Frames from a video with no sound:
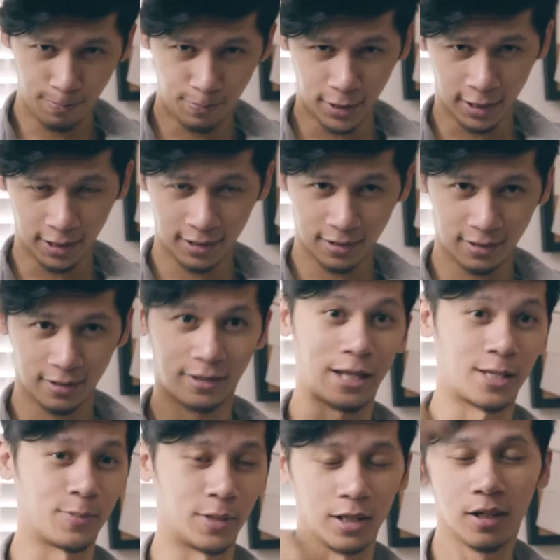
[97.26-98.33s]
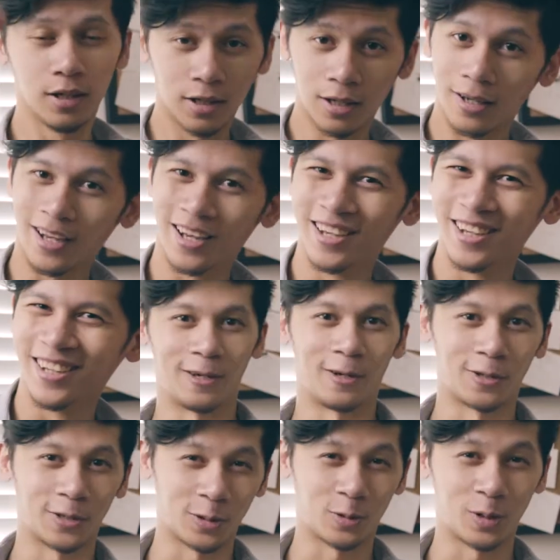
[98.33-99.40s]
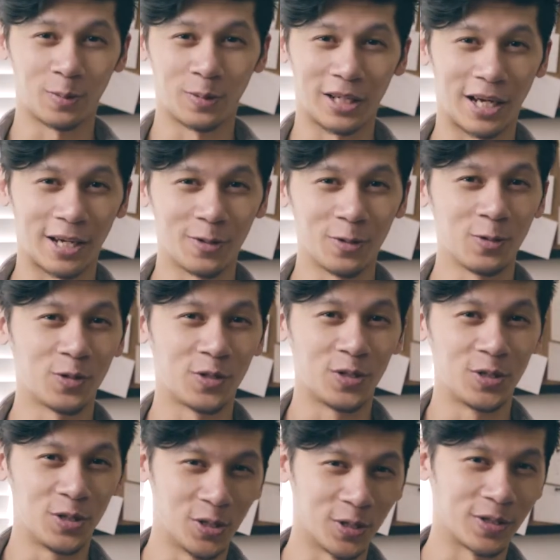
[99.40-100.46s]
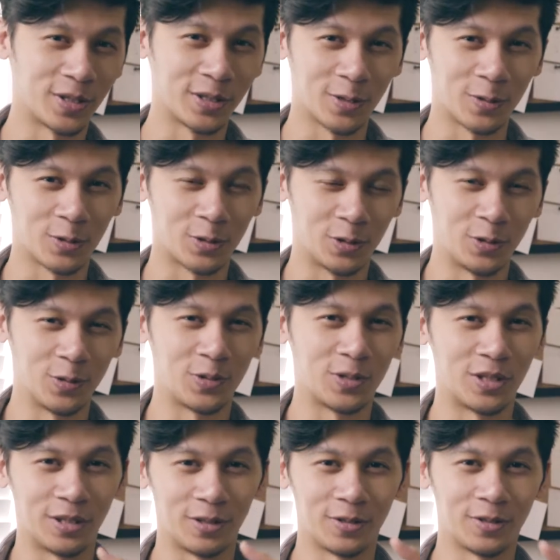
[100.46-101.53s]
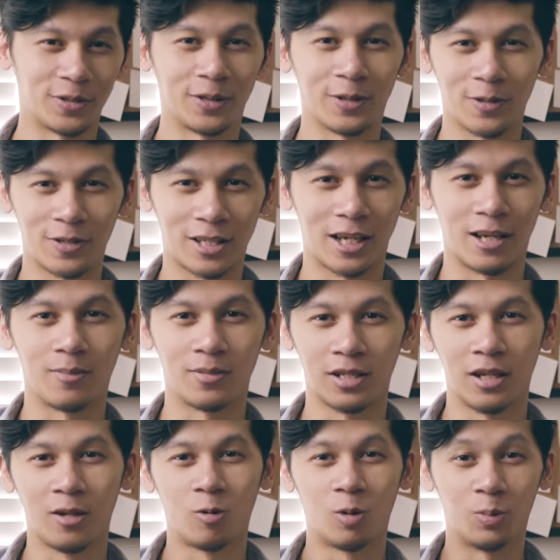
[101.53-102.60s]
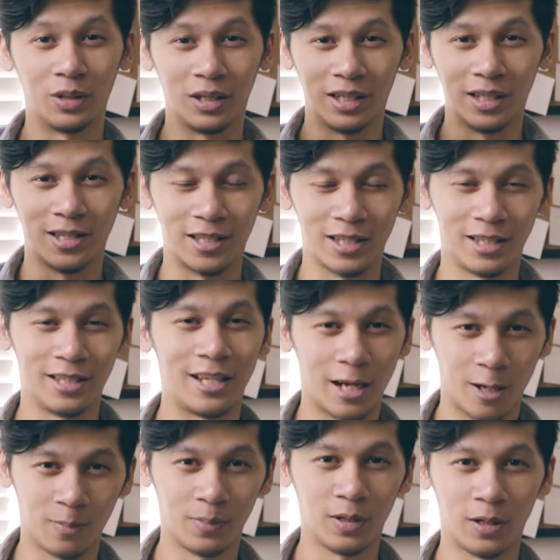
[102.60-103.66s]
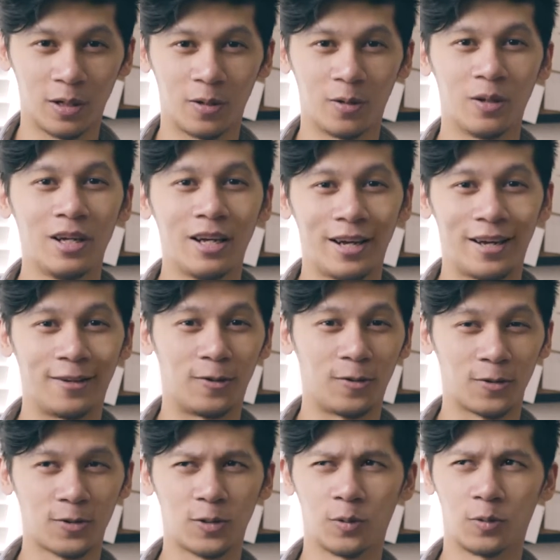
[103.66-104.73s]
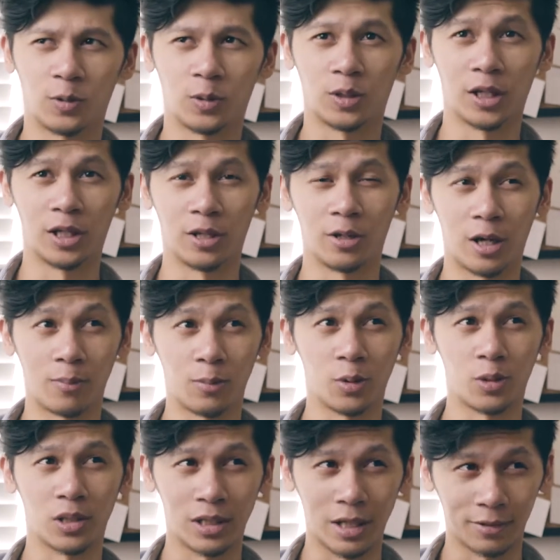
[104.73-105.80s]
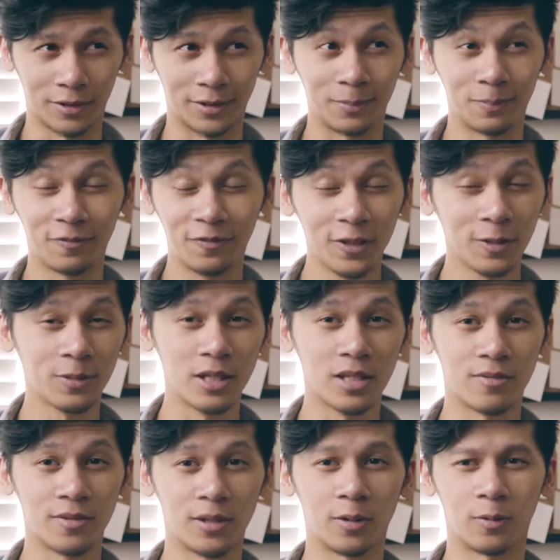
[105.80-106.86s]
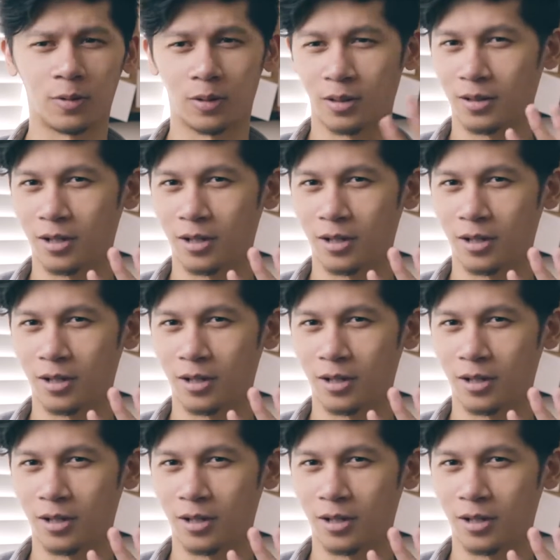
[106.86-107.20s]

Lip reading: But that's me. And all the equipment I used during those shoots and during those times will be listed down below. And also the gear I'm using now to film this video.